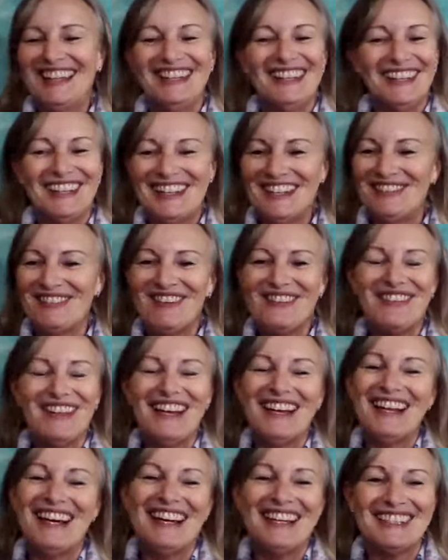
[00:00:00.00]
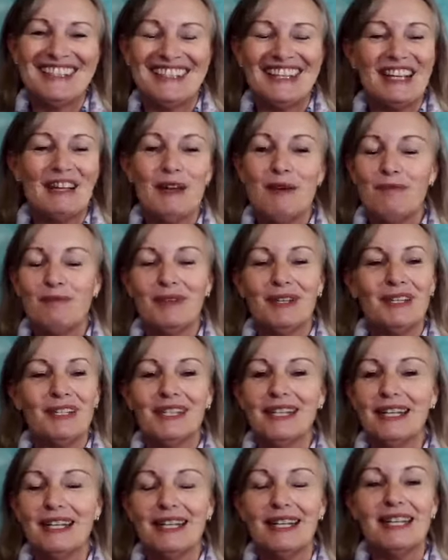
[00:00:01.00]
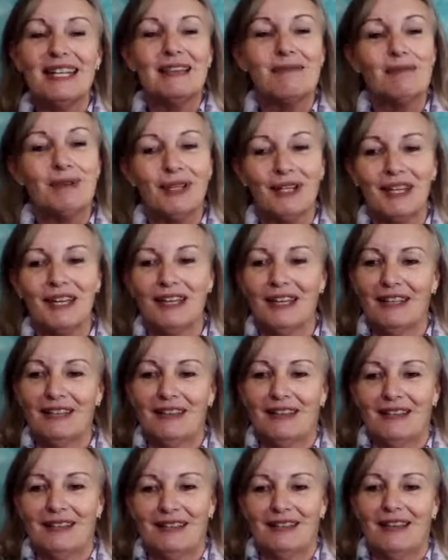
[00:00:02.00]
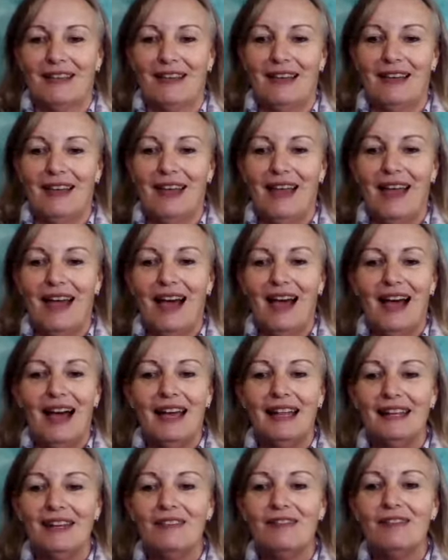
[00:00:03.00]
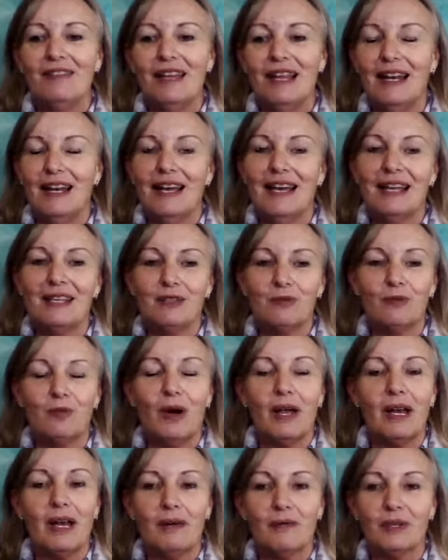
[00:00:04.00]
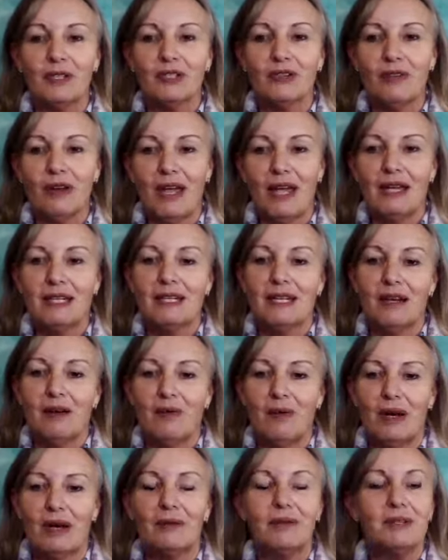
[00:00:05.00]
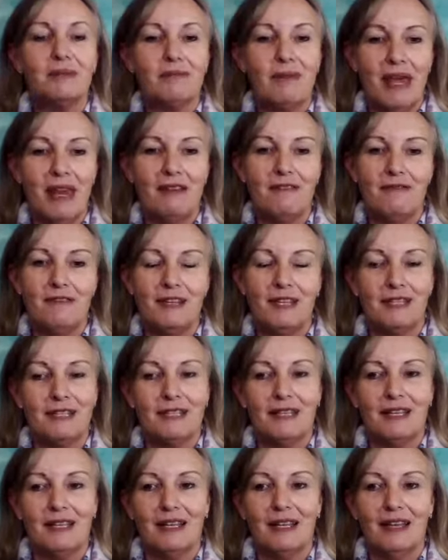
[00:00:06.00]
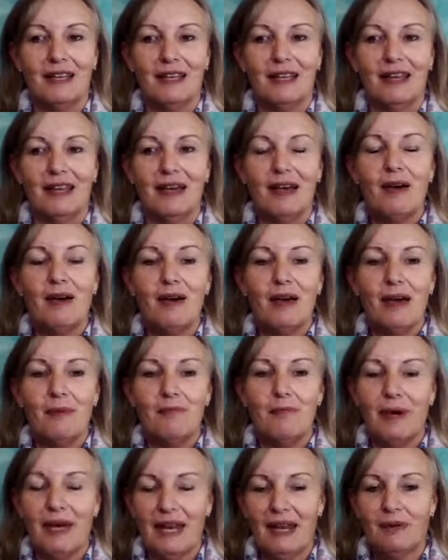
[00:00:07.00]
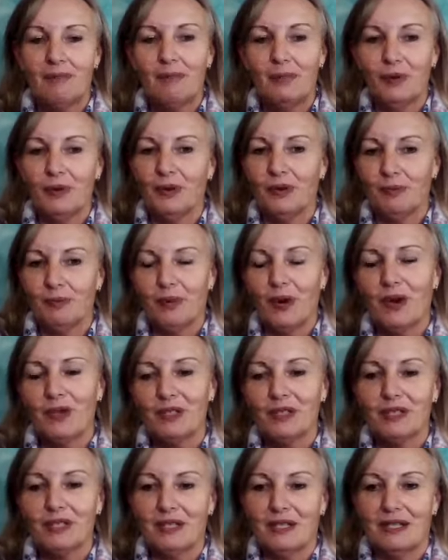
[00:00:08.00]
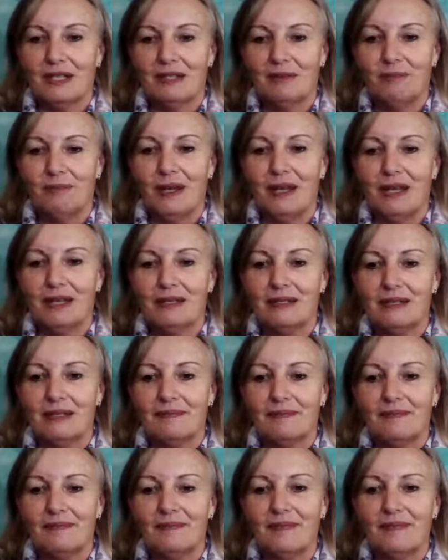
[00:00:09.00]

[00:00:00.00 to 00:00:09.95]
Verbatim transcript: Not even realizing because I didn't keep looking at this thing. I didn't realize what I was creating and what I was manifesting, but I would put the process into place.